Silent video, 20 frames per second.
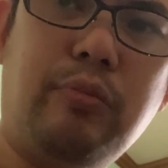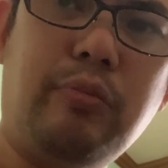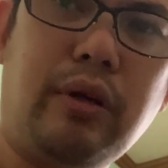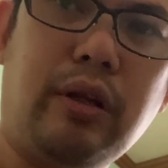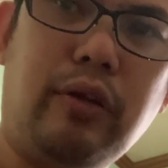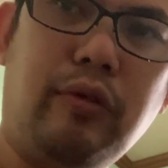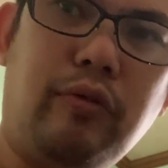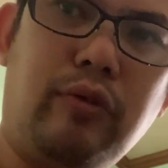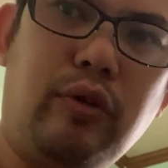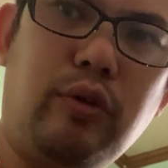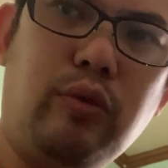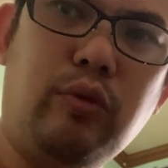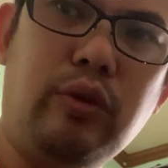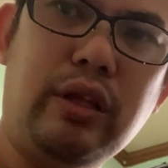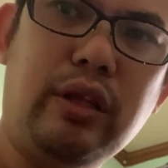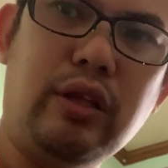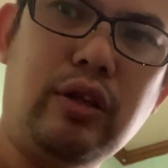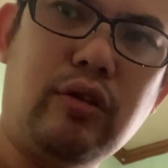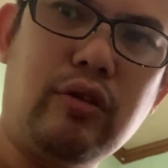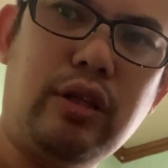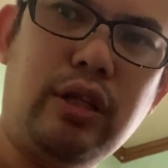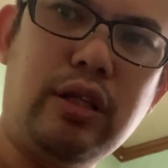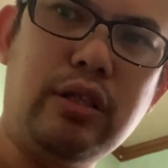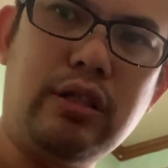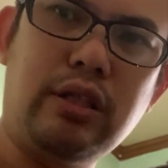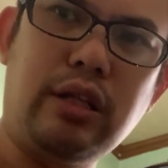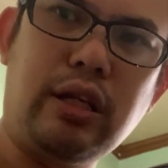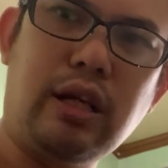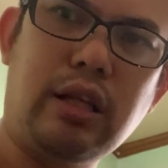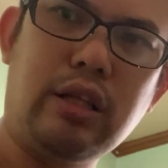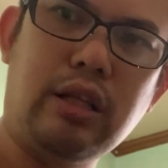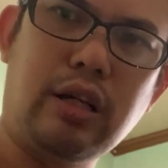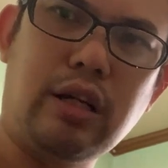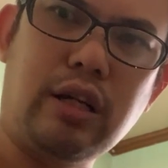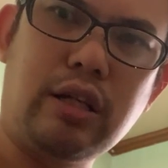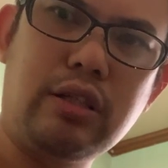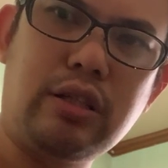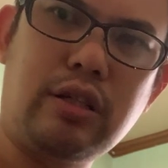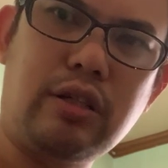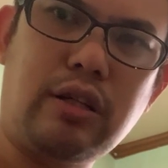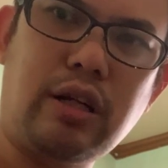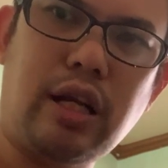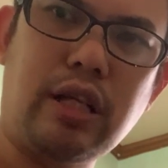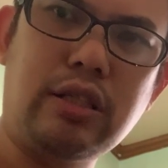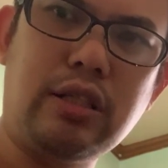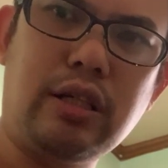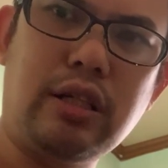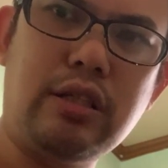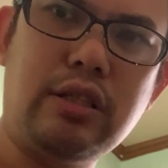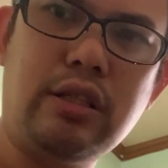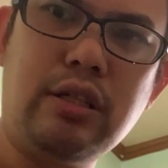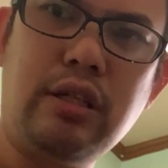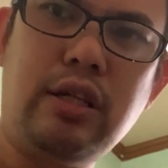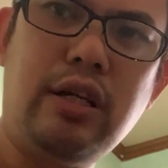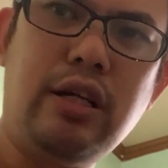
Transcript: but if you will notice yeah there are scratches